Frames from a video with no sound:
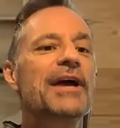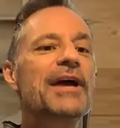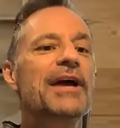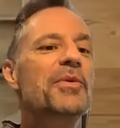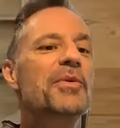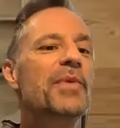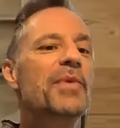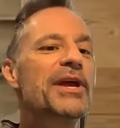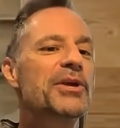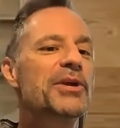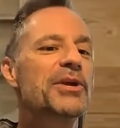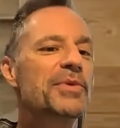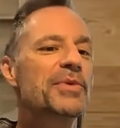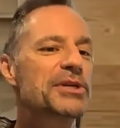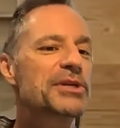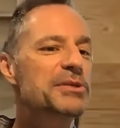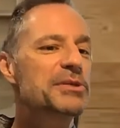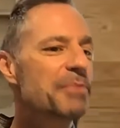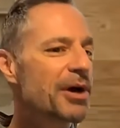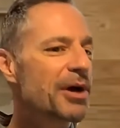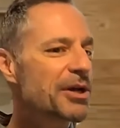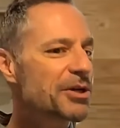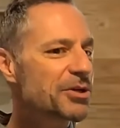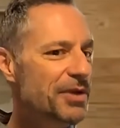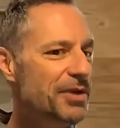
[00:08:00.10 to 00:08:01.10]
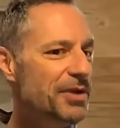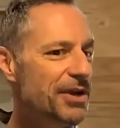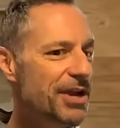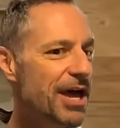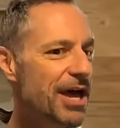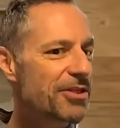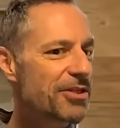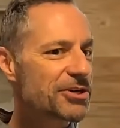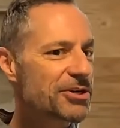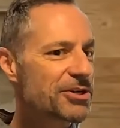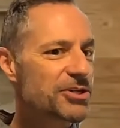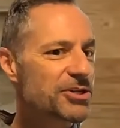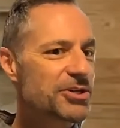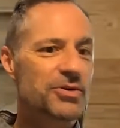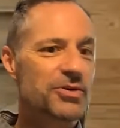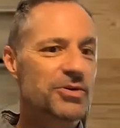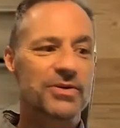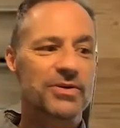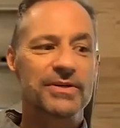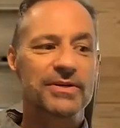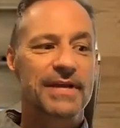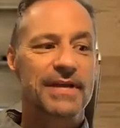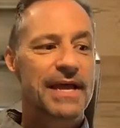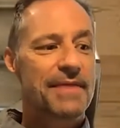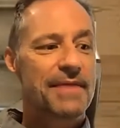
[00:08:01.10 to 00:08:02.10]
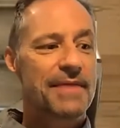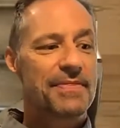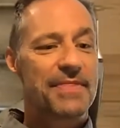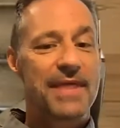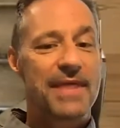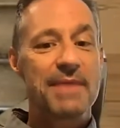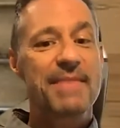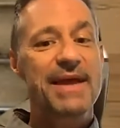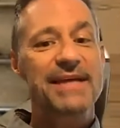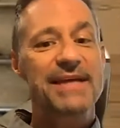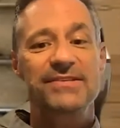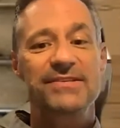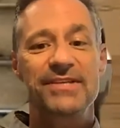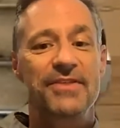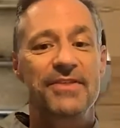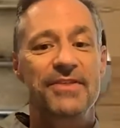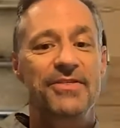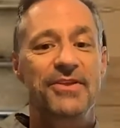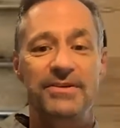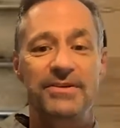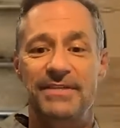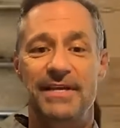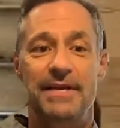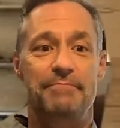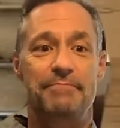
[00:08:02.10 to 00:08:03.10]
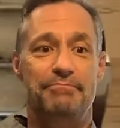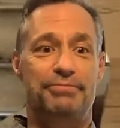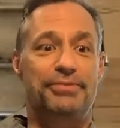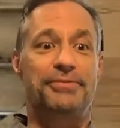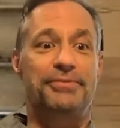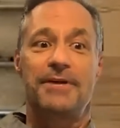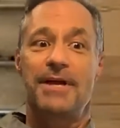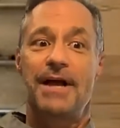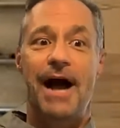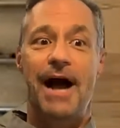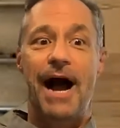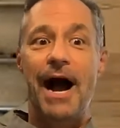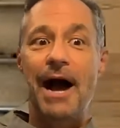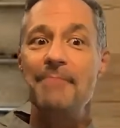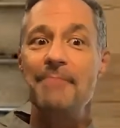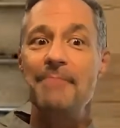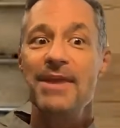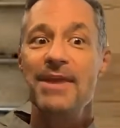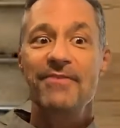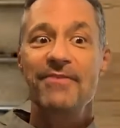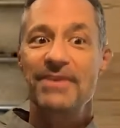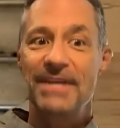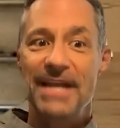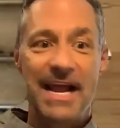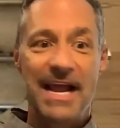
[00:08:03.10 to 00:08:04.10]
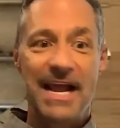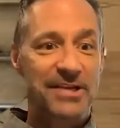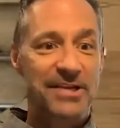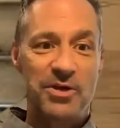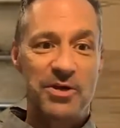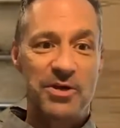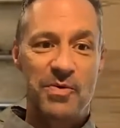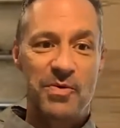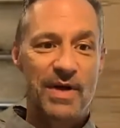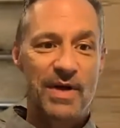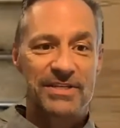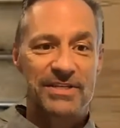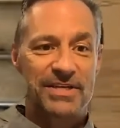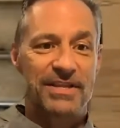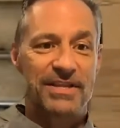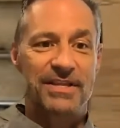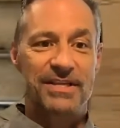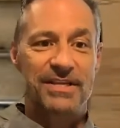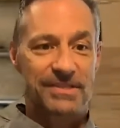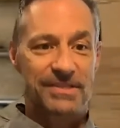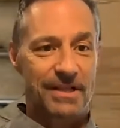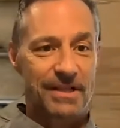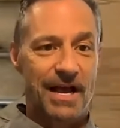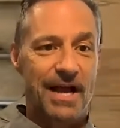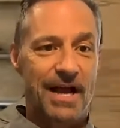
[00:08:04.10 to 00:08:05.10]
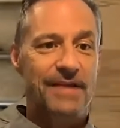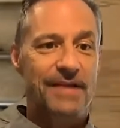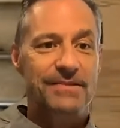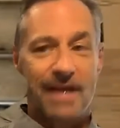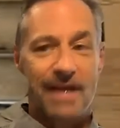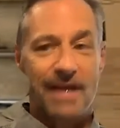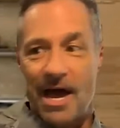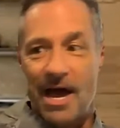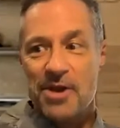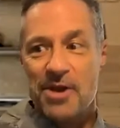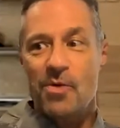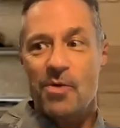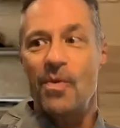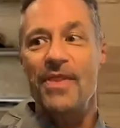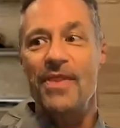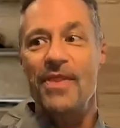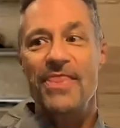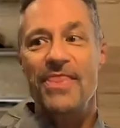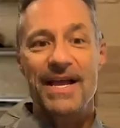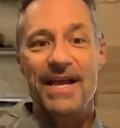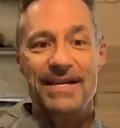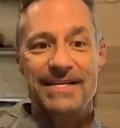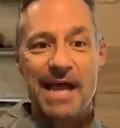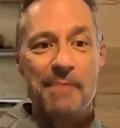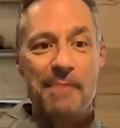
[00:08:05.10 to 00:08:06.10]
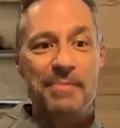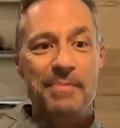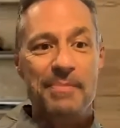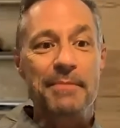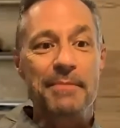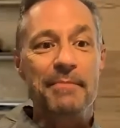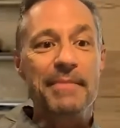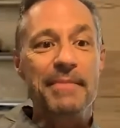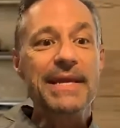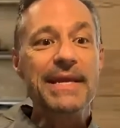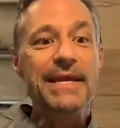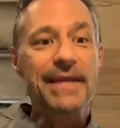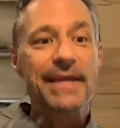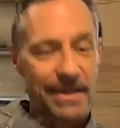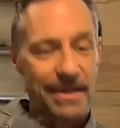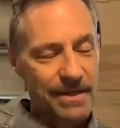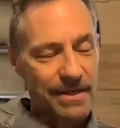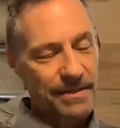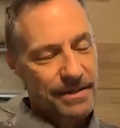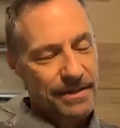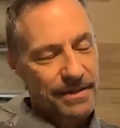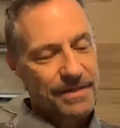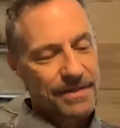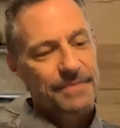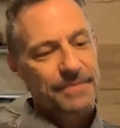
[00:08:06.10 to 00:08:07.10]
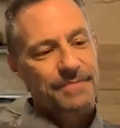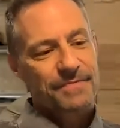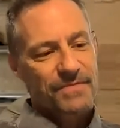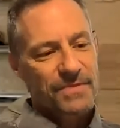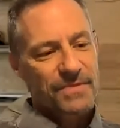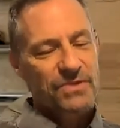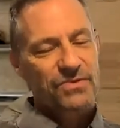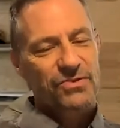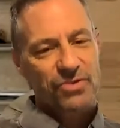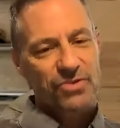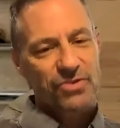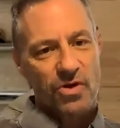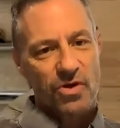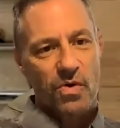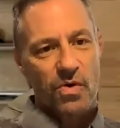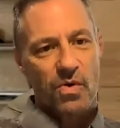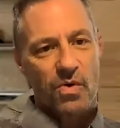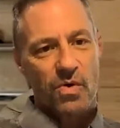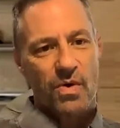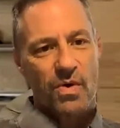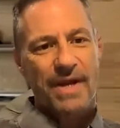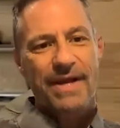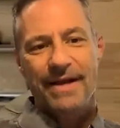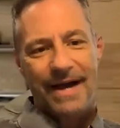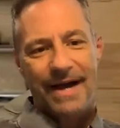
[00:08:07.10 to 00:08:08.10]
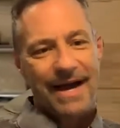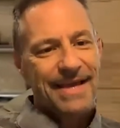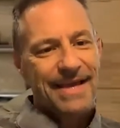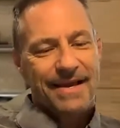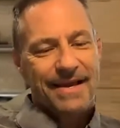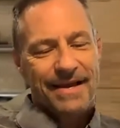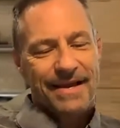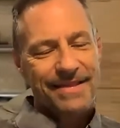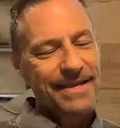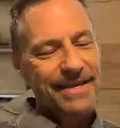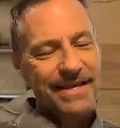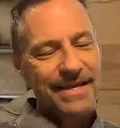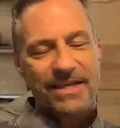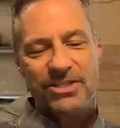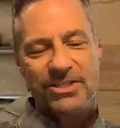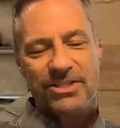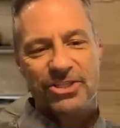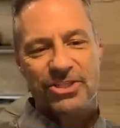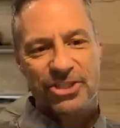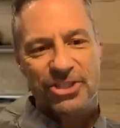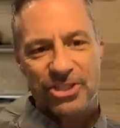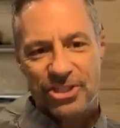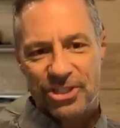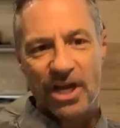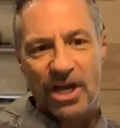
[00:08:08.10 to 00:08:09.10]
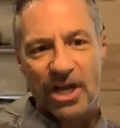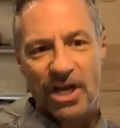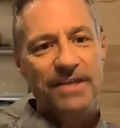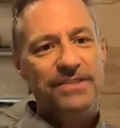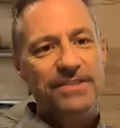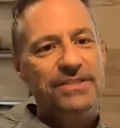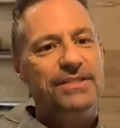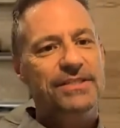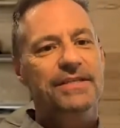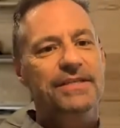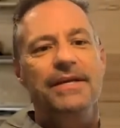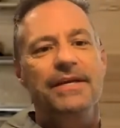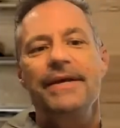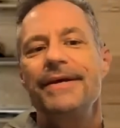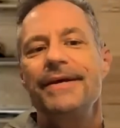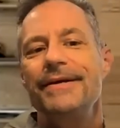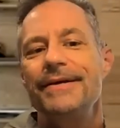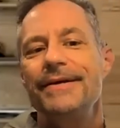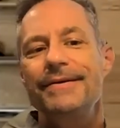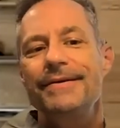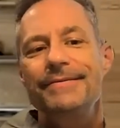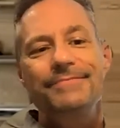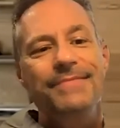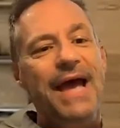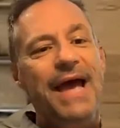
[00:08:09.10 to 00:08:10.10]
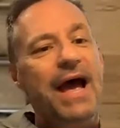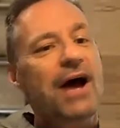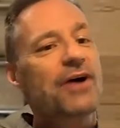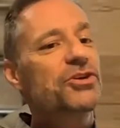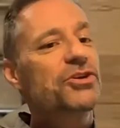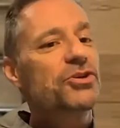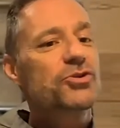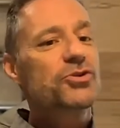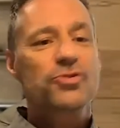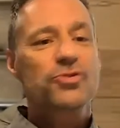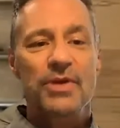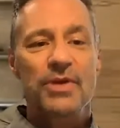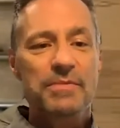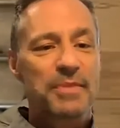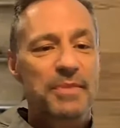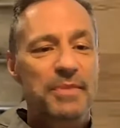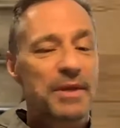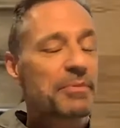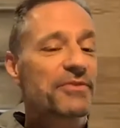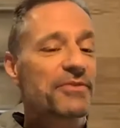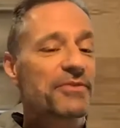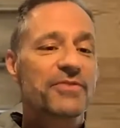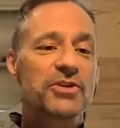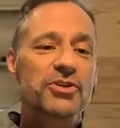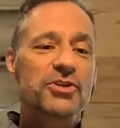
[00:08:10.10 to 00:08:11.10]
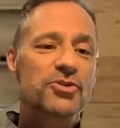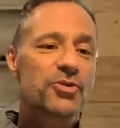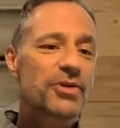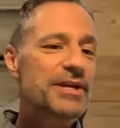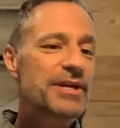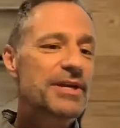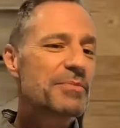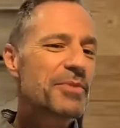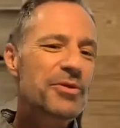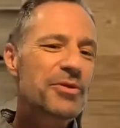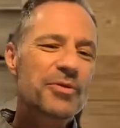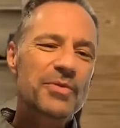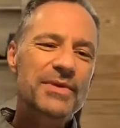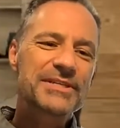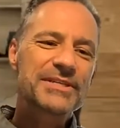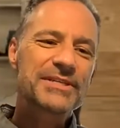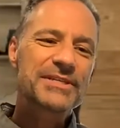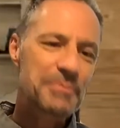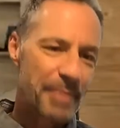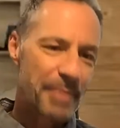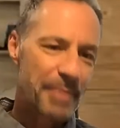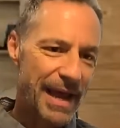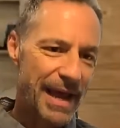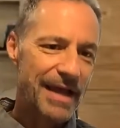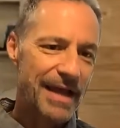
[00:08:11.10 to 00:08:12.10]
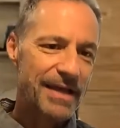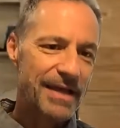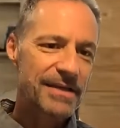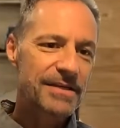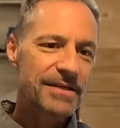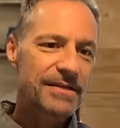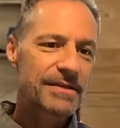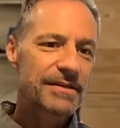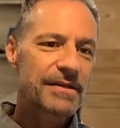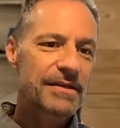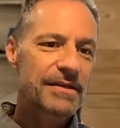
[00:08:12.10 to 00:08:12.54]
the way you respond to another student, they may sit there and say, I'm never going to ask a question has. I don't want that to happen to me. So I, I think it's just how you treat people. If you treat them with respect,